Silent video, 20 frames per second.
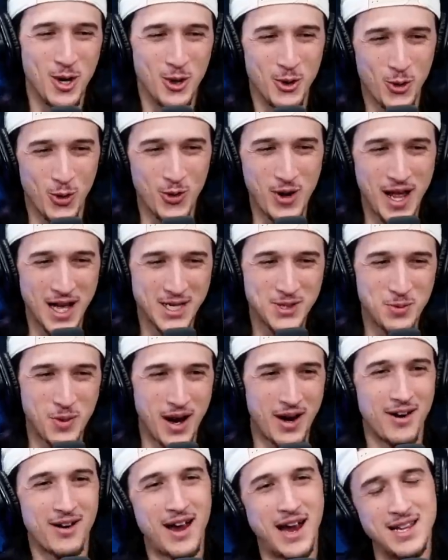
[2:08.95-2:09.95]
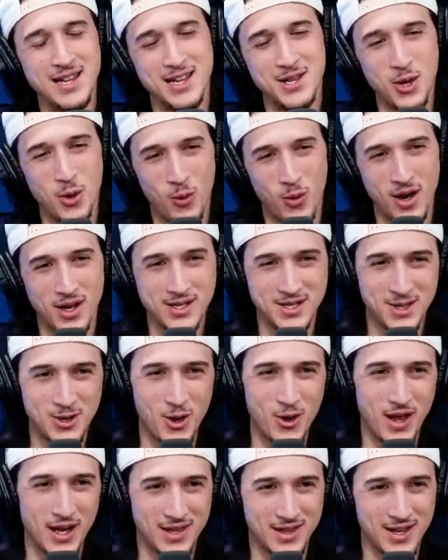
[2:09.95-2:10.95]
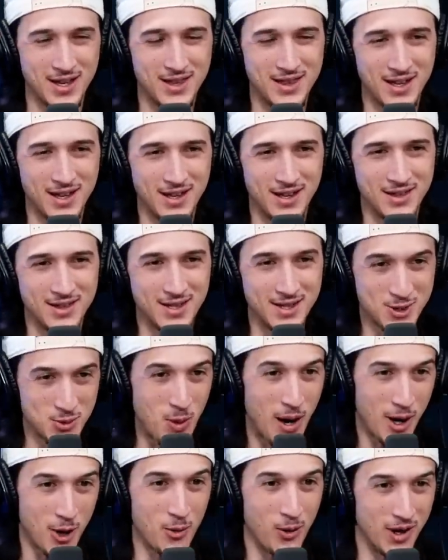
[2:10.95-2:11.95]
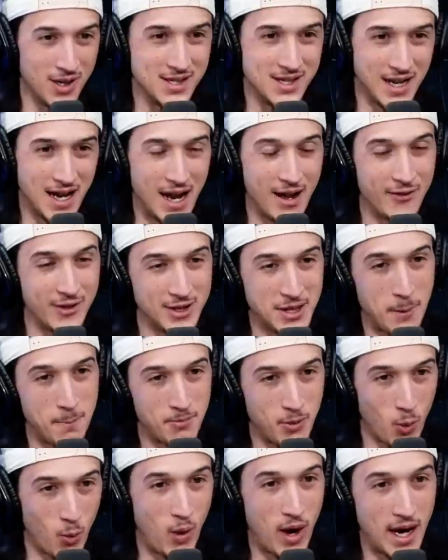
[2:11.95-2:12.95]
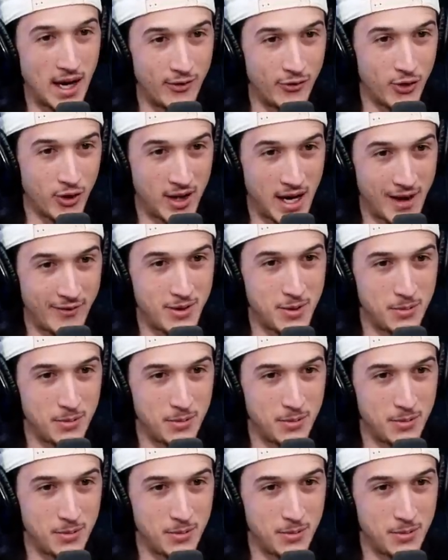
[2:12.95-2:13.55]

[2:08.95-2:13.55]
Crew neck sweater and then the ones, you know, like the sweater ones that I have, like the white, the navy